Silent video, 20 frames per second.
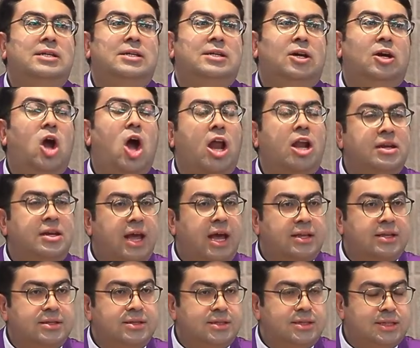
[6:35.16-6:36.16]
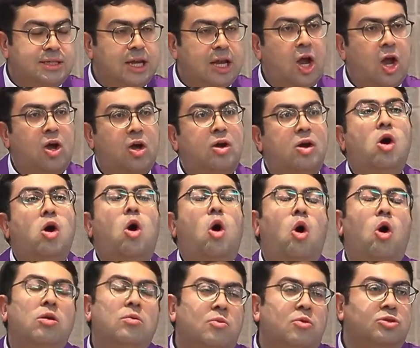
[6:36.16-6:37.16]
God does
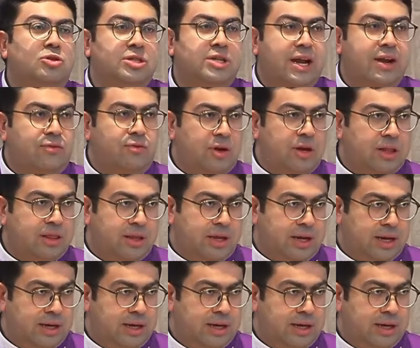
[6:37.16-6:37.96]
almost everything.